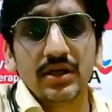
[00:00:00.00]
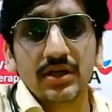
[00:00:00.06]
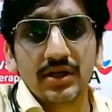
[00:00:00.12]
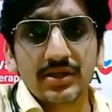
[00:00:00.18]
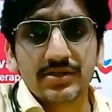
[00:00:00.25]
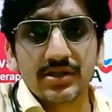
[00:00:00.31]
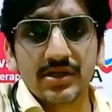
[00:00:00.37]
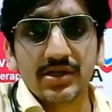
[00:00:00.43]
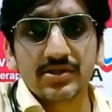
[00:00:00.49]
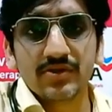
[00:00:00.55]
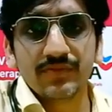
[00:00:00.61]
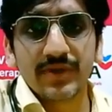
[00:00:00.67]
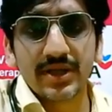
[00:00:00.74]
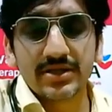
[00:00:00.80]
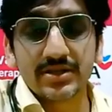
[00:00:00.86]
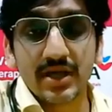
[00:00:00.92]
Incidence of
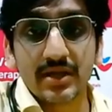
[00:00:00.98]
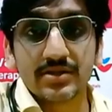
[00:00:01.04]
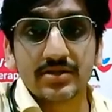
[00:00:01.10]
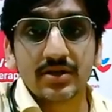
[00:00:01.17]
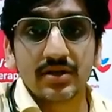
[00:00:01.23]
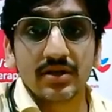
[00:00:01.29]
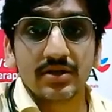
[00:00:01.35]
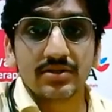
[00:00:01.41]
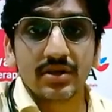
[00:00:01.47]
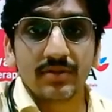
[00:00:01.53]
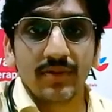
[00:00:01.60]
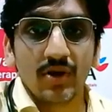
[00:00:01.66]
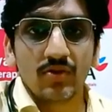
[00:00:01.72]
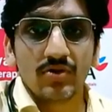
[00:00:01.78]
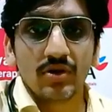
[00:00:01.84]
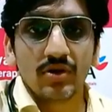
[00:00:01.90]
breast cancer is
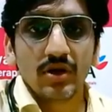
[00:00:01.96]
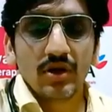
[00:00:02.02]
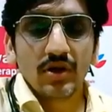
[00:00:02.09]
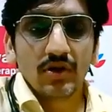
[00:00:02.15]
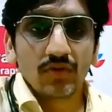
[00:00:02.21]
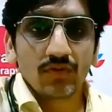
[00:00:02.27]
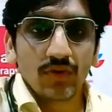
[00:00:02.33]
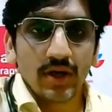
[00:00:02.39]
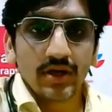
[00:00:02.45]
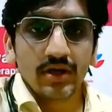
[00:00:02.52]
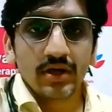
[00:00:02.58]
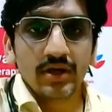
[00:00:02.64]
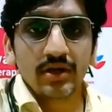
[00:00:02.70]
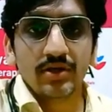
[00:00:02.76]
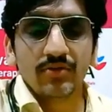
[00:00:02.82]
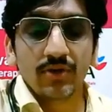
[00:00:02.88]
about 1
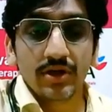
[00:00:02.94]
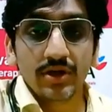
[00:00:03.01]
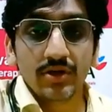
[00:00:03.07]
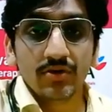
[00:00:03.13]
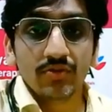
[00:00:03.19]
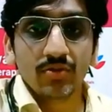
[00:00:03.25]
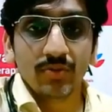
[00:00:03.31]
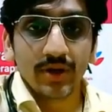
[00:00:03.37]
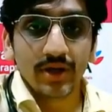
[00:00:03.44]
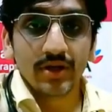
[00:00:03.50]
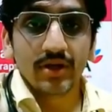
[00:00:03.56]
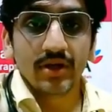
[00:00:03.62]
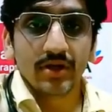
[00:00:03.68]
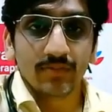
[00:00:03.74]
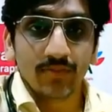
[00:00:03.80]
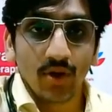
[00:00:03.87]
in 22 women
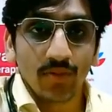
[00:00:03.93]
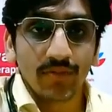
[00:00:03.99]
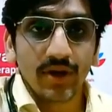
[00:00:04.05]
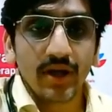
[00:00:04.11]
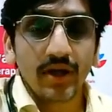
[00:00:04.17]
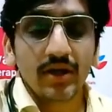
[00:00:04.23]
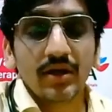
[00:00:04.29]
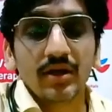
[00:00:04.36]
in Bombay.